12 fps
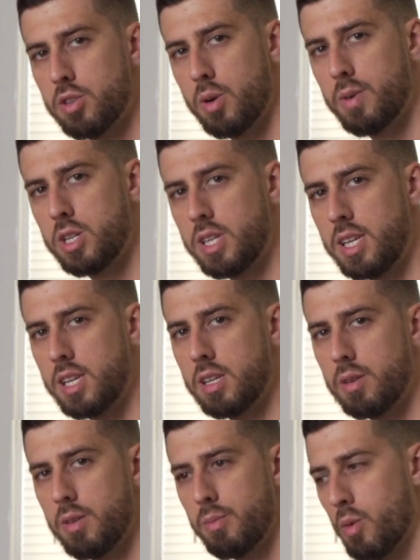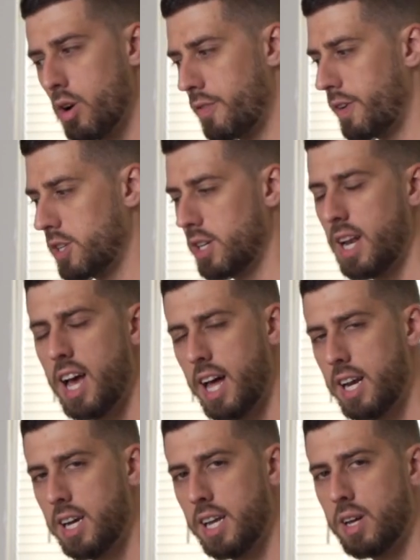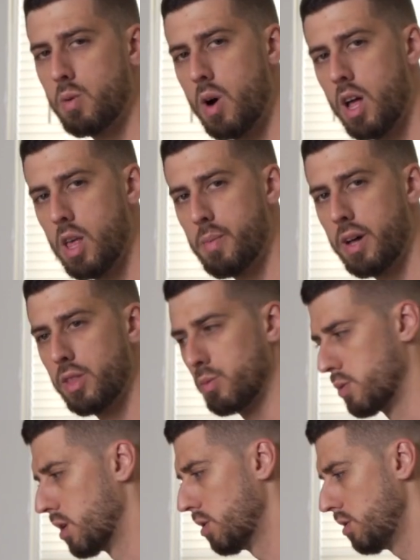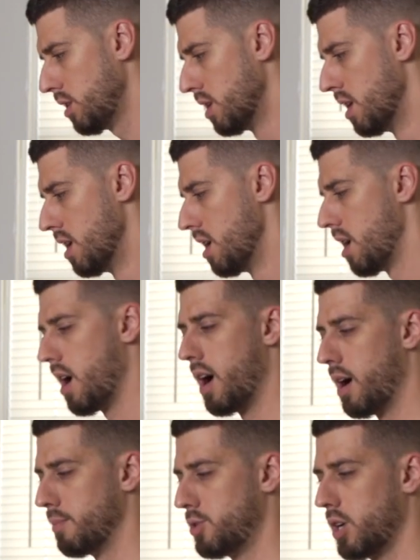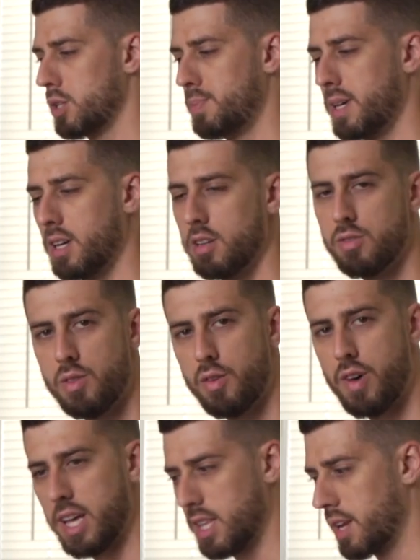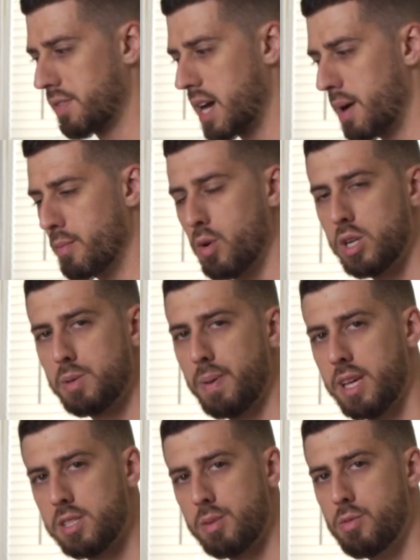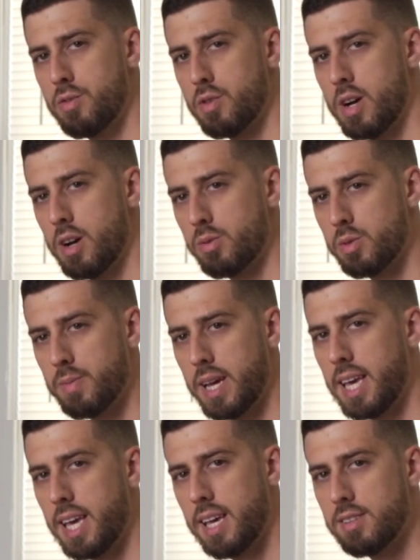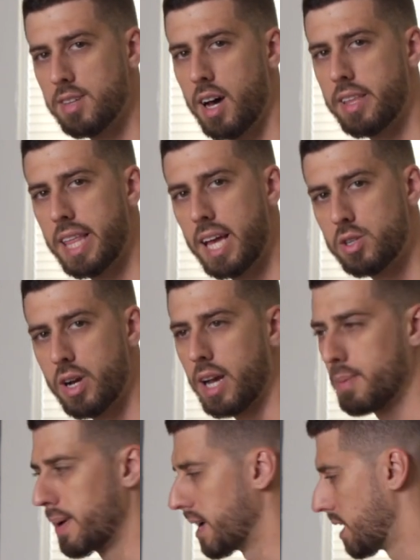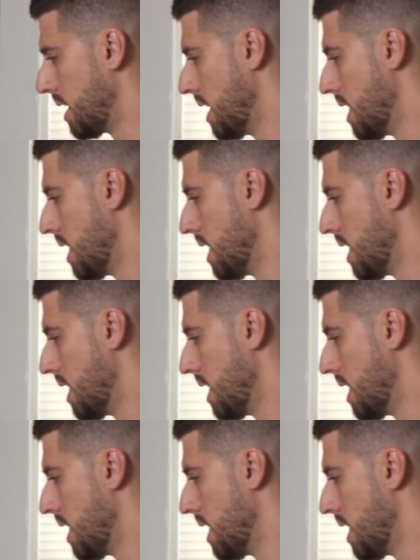so much more efficient editing while I'm on the road, just because of the fact that I've got more space to move around with my hands on that trackpad.